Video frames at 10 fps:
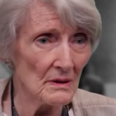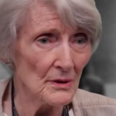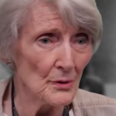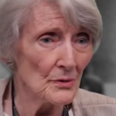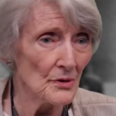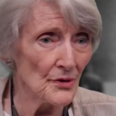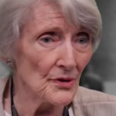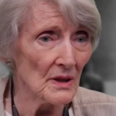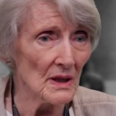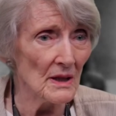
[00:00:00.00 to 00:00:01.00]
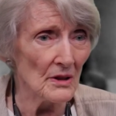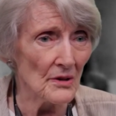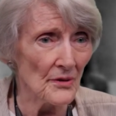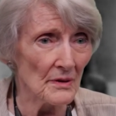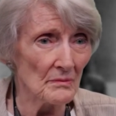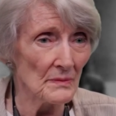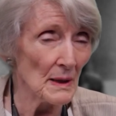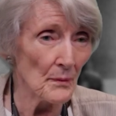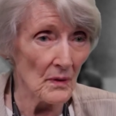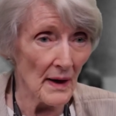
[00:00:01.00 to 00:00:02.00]
you could see here that
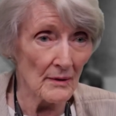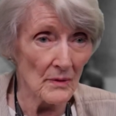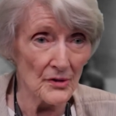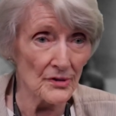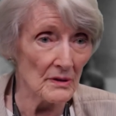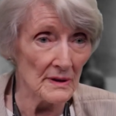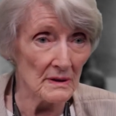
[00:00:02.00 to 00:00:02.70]
people like Wesley